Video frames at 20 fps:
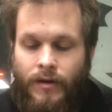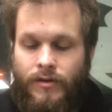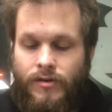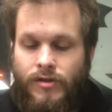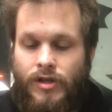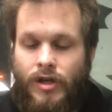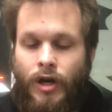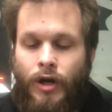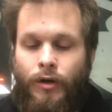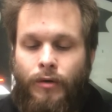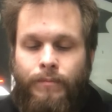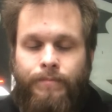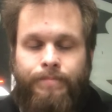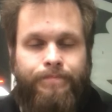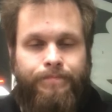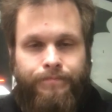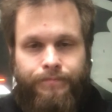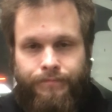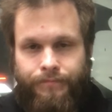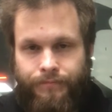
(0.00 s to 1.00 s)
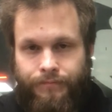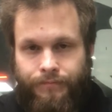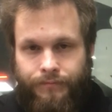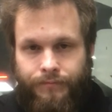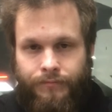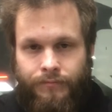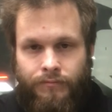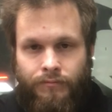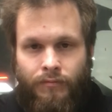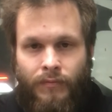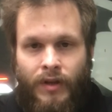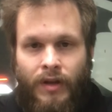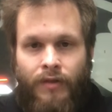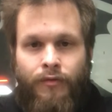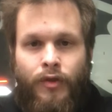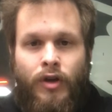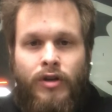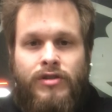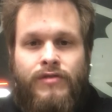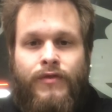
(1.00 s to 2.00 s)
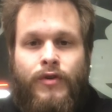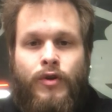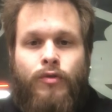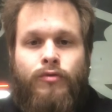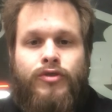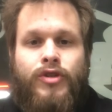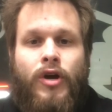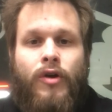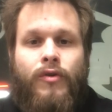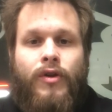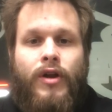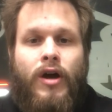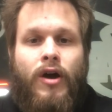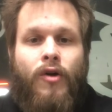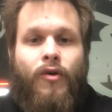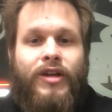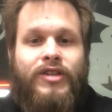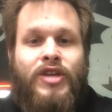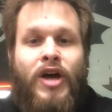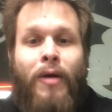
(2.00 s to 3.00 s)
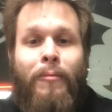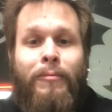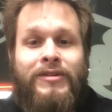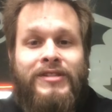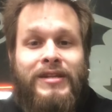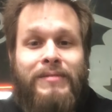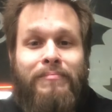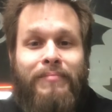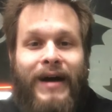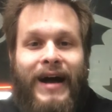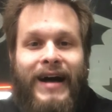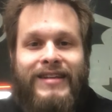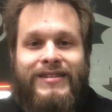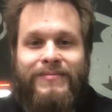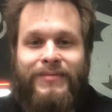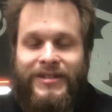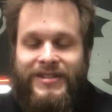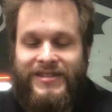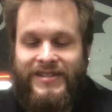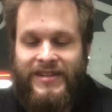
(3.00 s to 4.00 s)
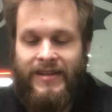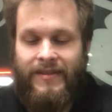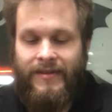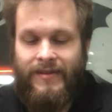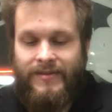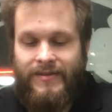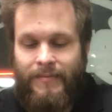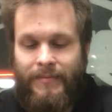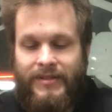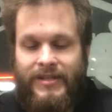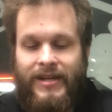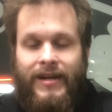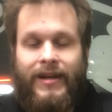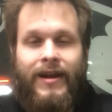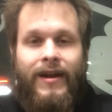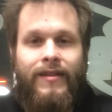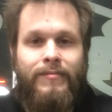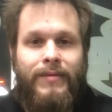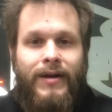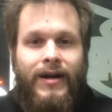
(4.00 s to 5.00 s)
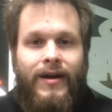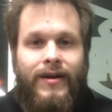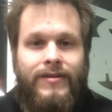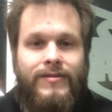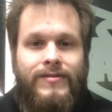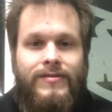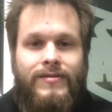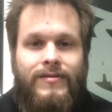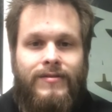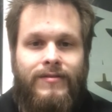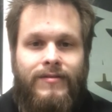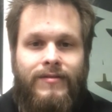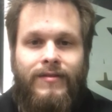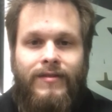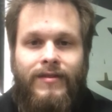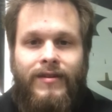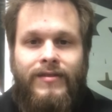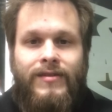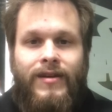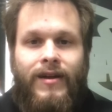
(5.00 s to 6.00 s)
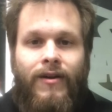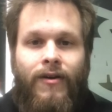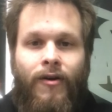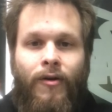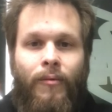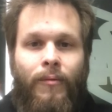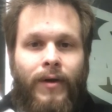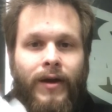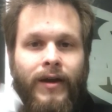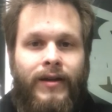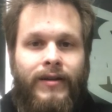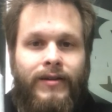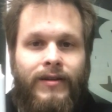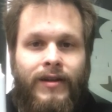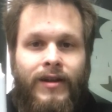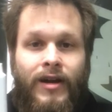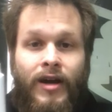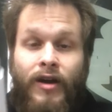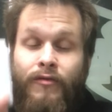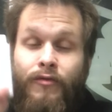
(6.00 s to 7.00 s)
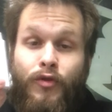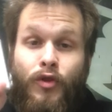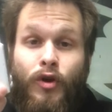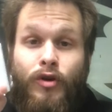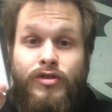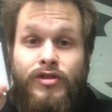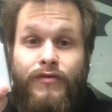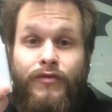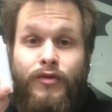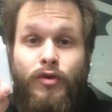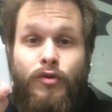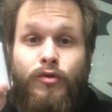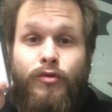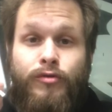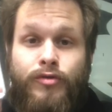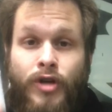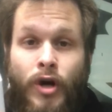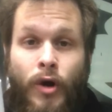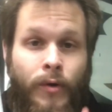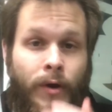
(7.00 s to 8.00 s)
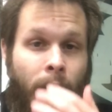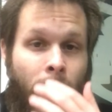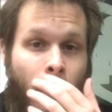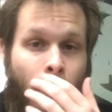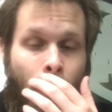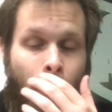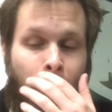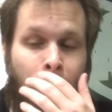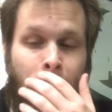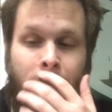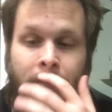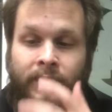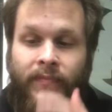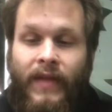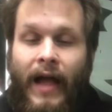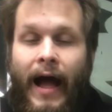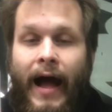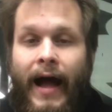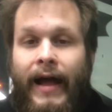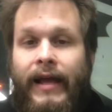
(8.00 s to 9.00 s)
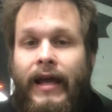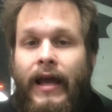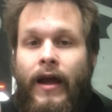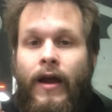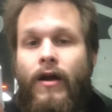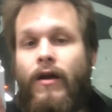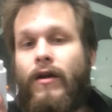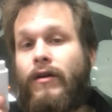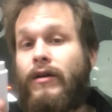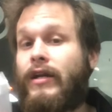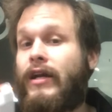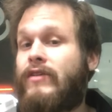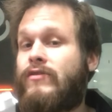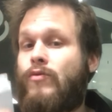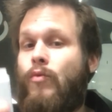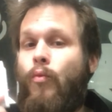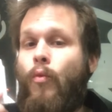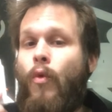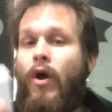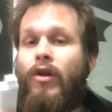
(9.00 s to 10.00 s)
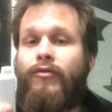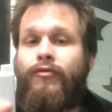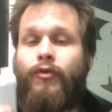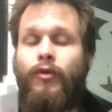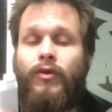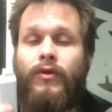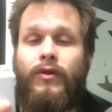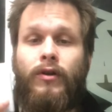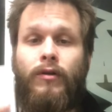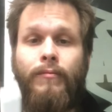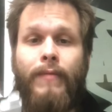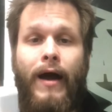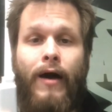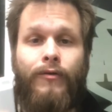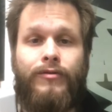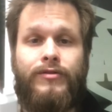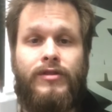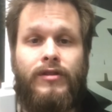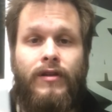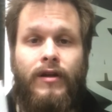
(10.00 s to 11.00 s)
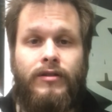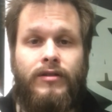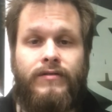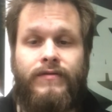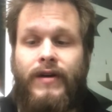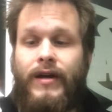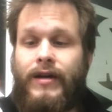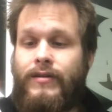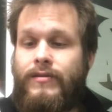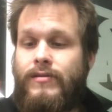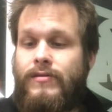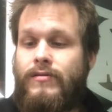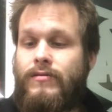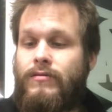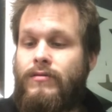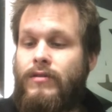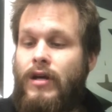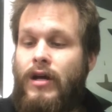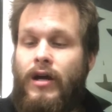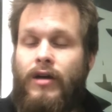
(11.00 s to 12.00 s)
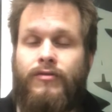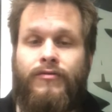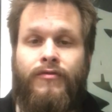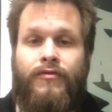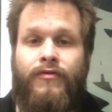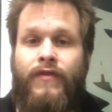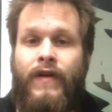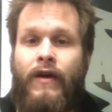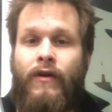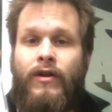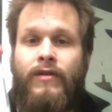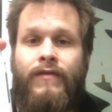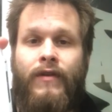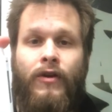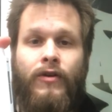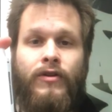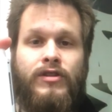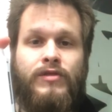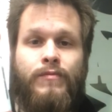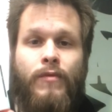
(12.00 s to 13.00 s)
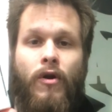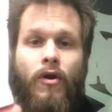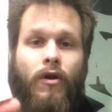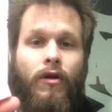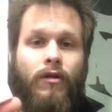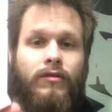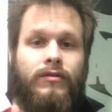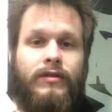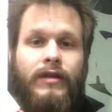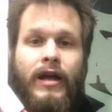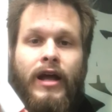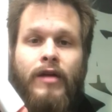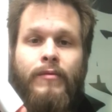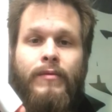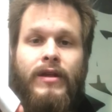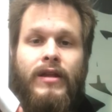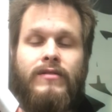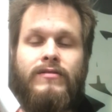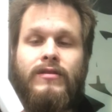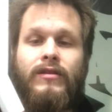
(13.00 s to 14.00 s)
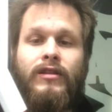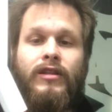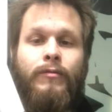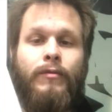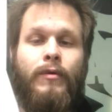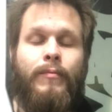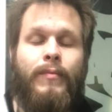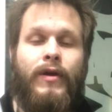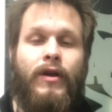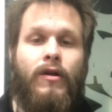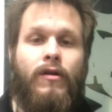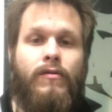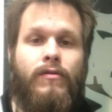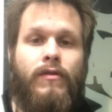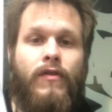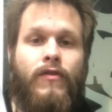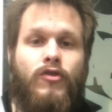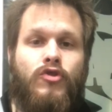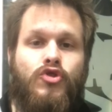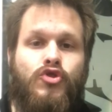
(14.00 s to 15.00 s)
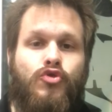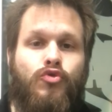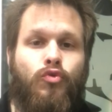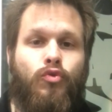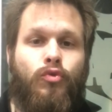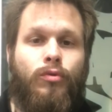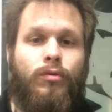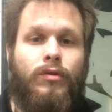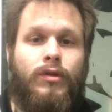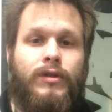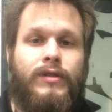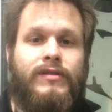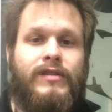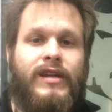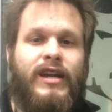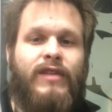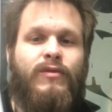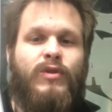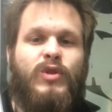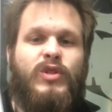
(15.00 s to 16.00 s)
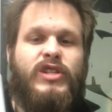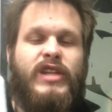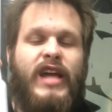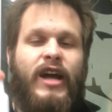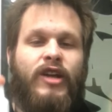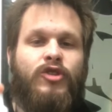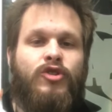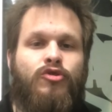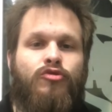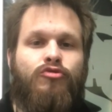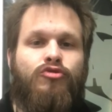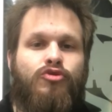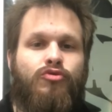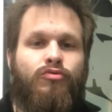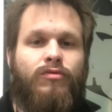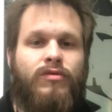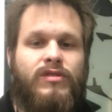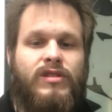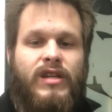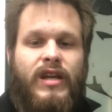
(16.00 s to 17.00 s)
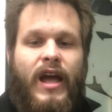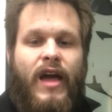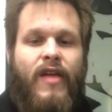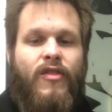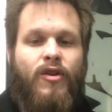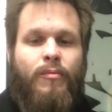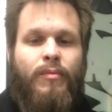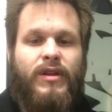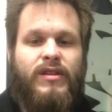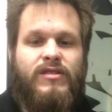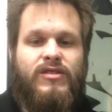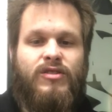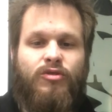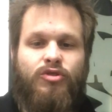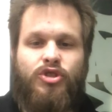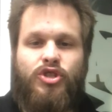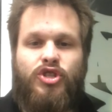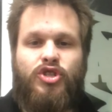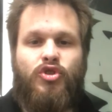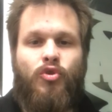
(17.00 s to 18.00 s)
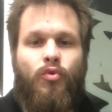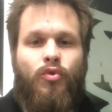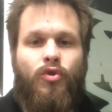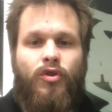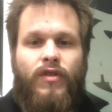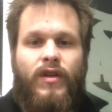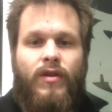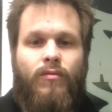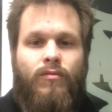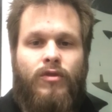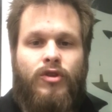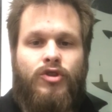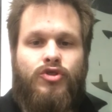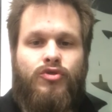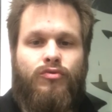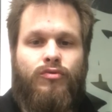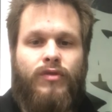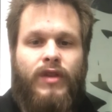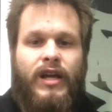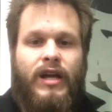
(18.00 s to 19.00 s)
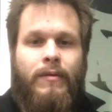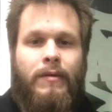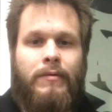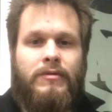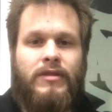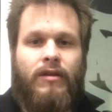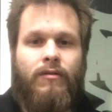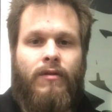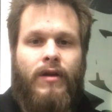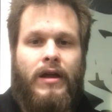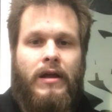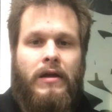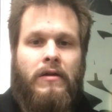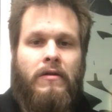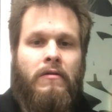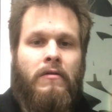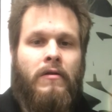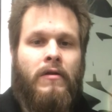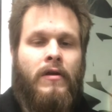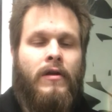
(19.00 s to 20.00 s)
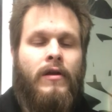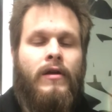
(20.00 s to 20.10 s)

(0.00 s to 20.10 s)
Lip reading: So, for those of you who don't know, it's almost impossible to see this. I'm going to take it out of the box. It's like all white. For those of you who don't know, the iCare is a wonderful little mouth-to-lung device. It's very, very small. I mean, it's a little bit bigger than the Juul. It's like if you stack two Juuls together, but it's still shorter than a Juul. They come up to like right here.